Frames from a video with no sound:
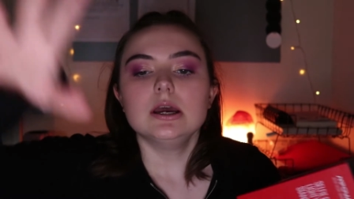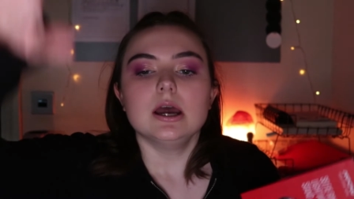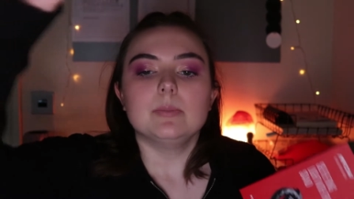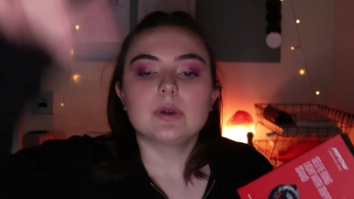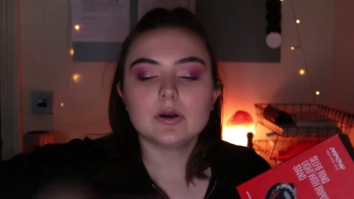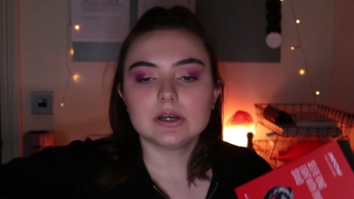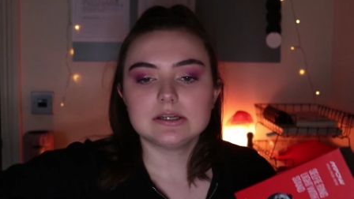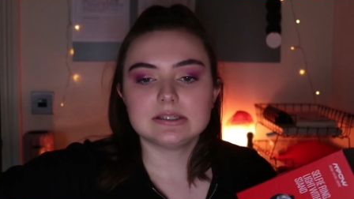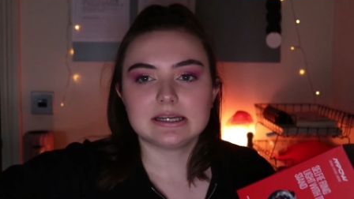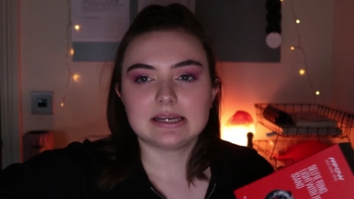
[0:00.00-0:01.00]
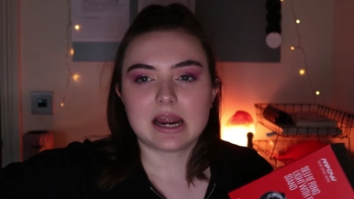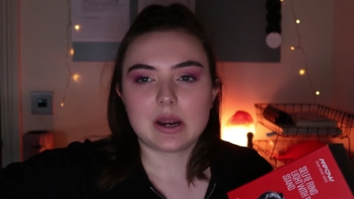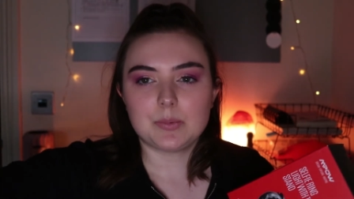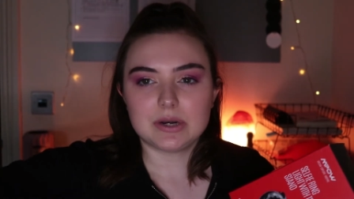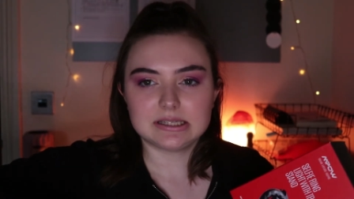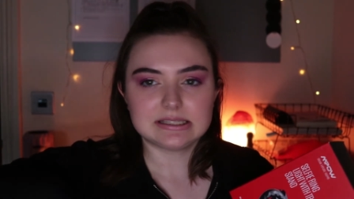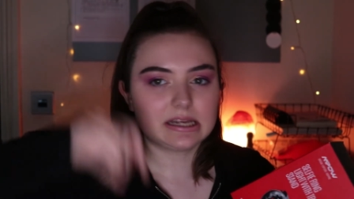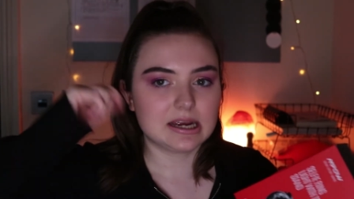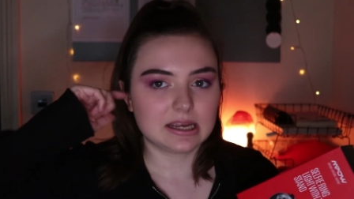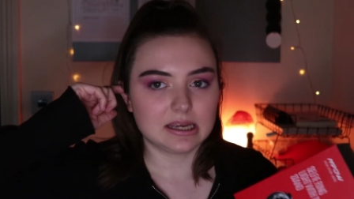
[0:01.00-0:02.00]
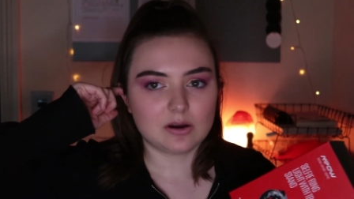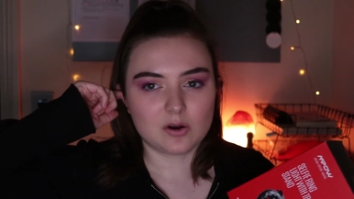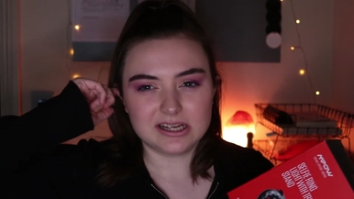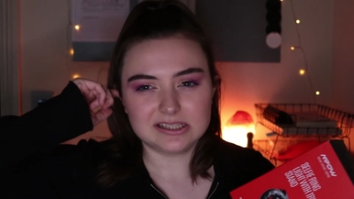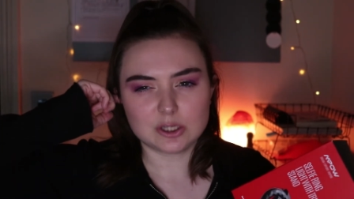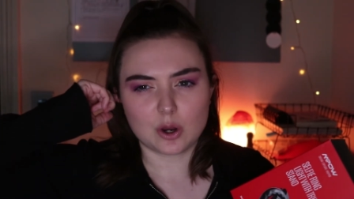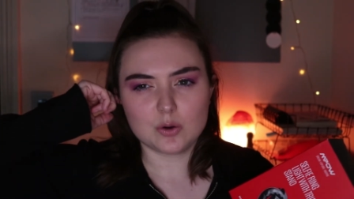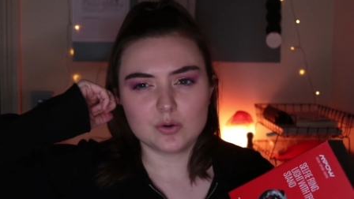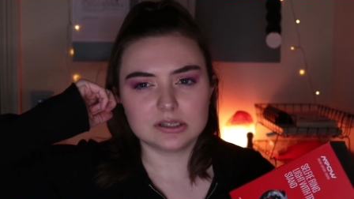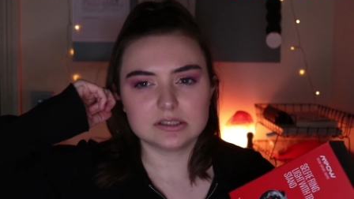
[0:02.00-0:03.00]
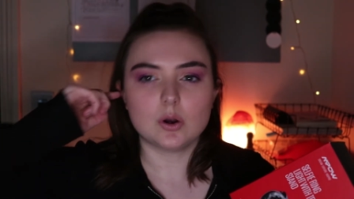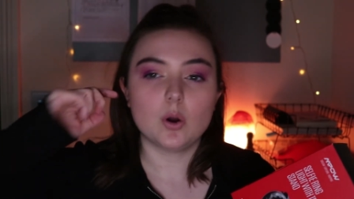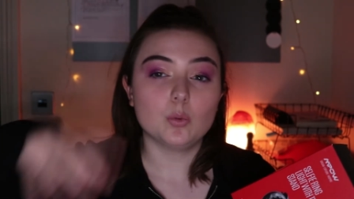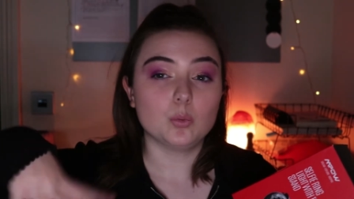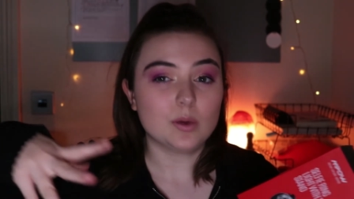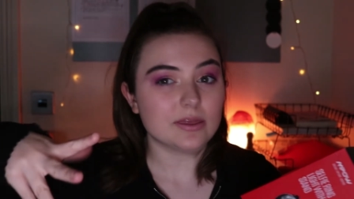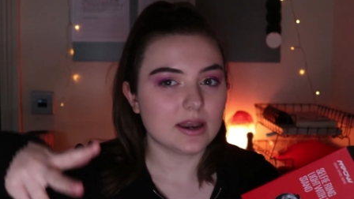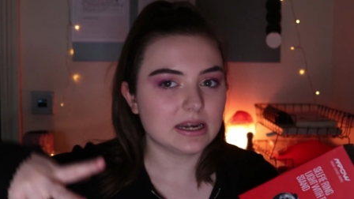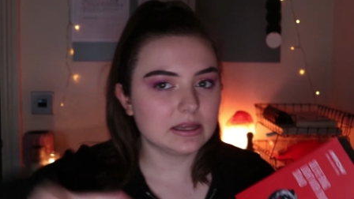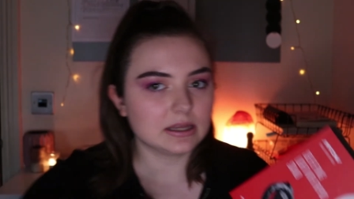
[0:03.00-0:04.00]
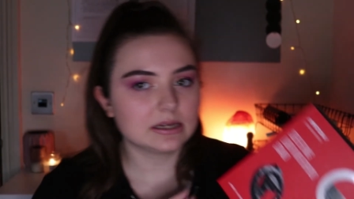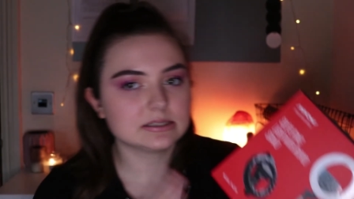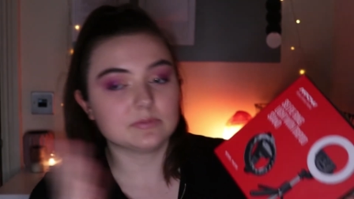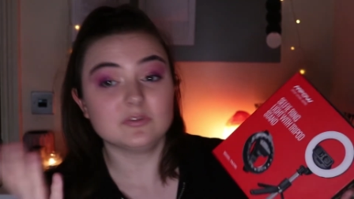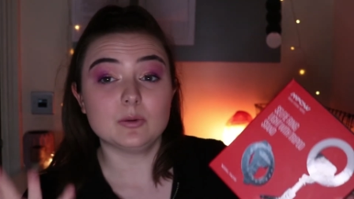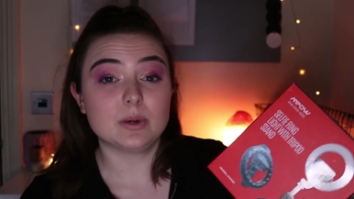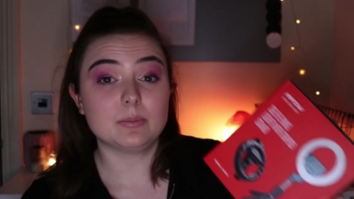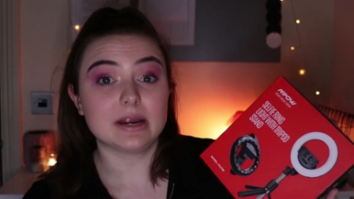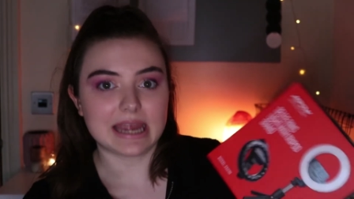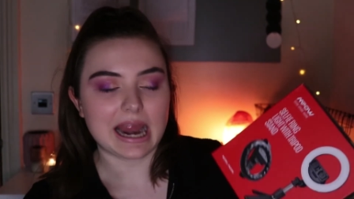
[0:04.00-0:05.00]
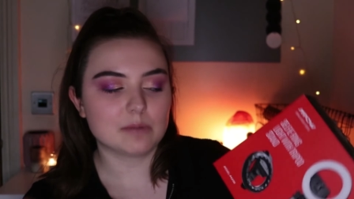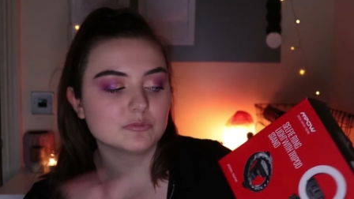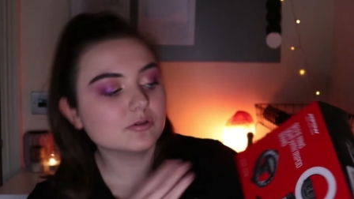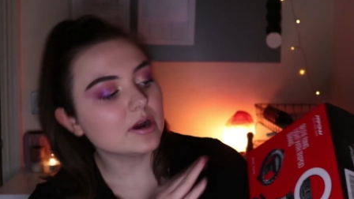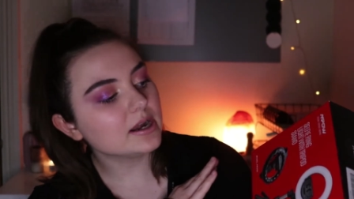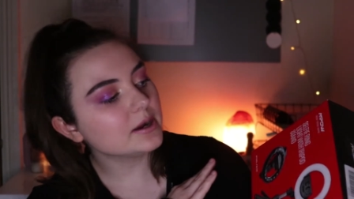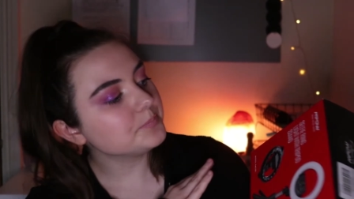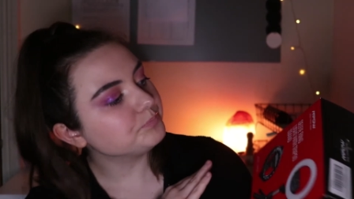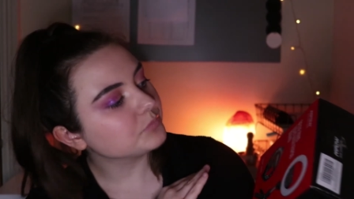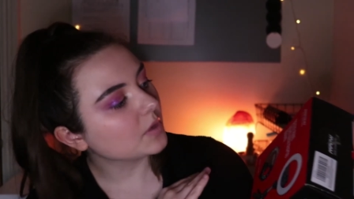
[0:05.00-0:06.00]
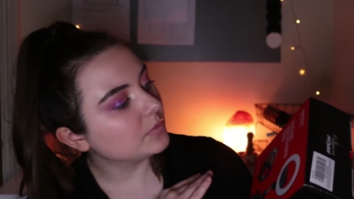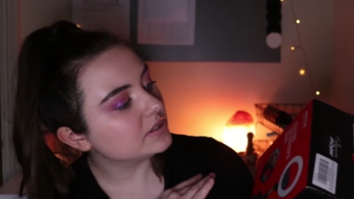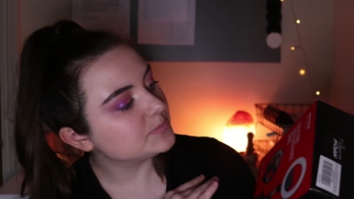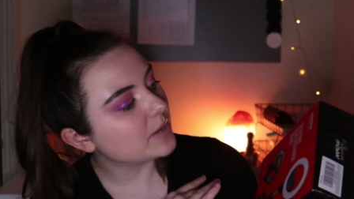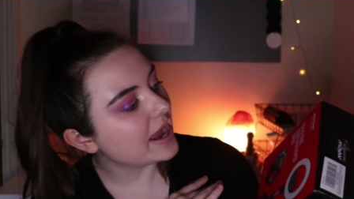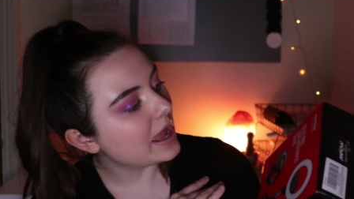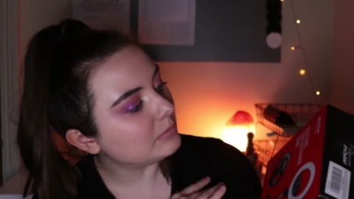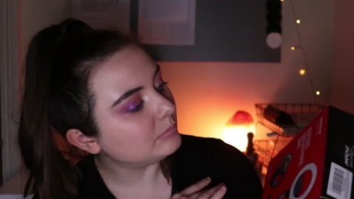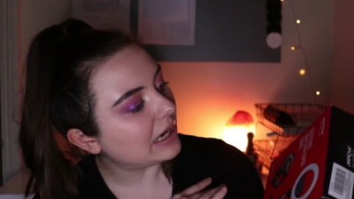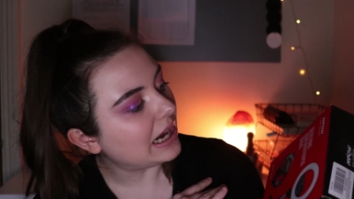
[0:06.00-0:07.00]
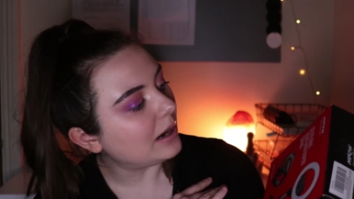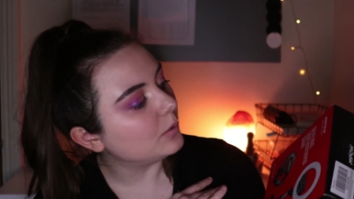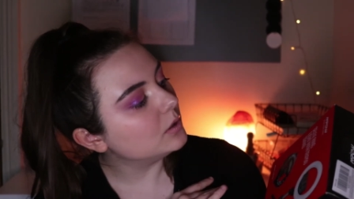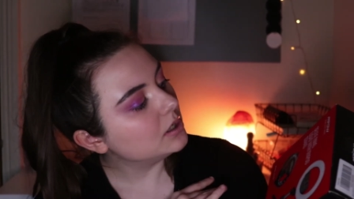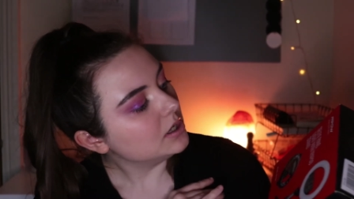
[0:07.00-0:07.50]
I'm currently using it now, but it's like on its own. It's not with anything because I'm filming on my camera right now. This is by Mpow.